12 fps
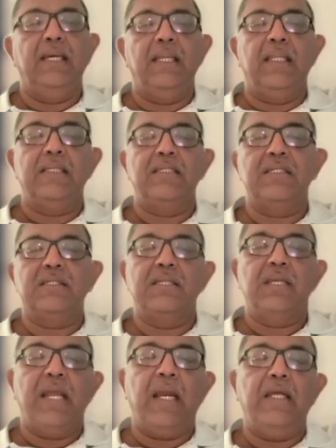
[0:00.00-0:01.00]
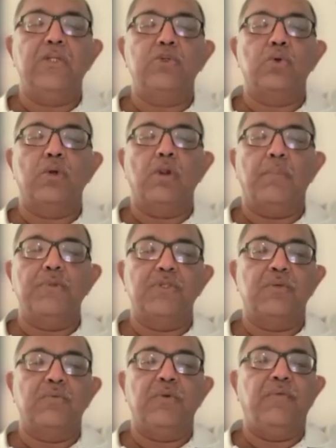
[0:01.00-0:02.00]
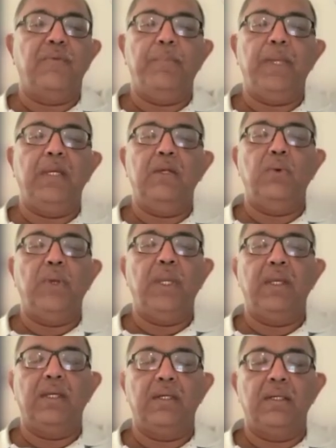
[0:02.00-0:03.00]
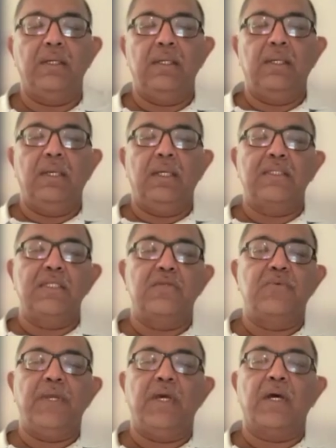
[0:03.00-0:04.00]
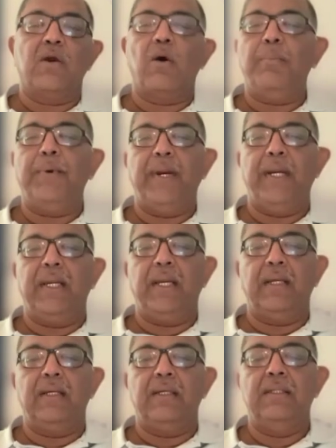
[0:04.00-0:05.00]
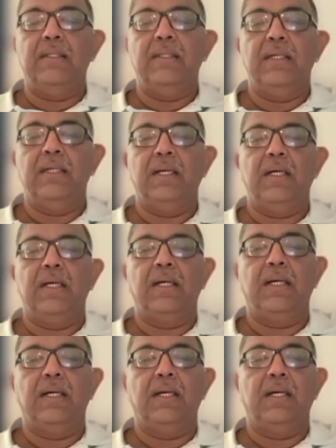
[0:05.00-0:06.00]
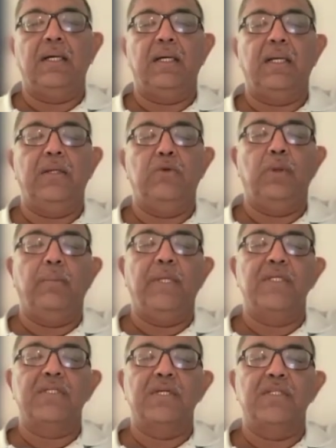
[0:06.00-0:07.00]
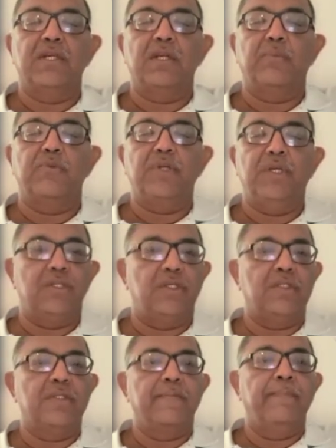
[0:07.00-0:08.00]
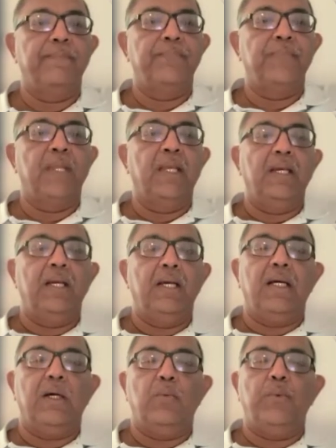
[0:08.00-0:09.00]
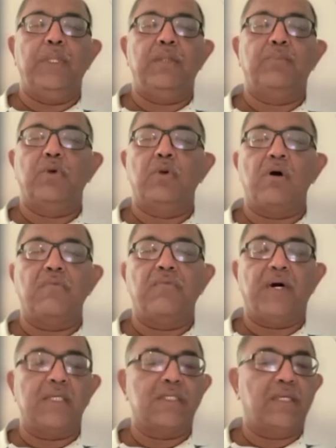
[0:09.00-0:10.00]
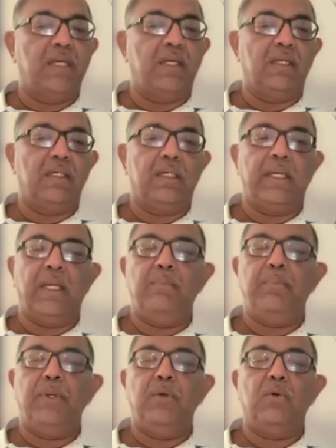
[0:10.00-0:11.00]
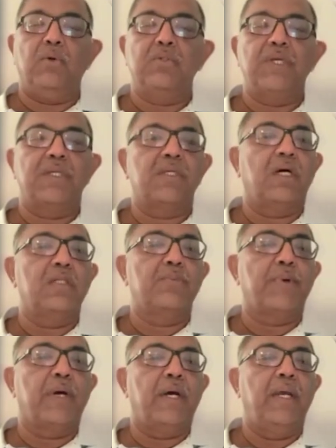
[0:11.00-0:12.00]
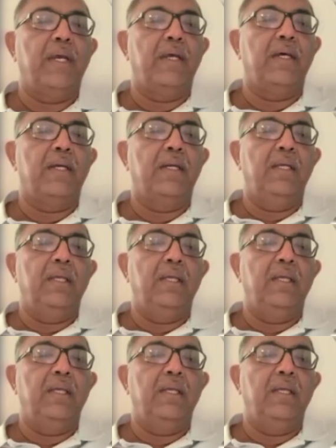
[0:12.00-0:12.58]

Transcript: this is nearly a total opposite of what we've been doing since we are operating and doing major surgical procedures with prolonged fasting, NPO 6 hours prior,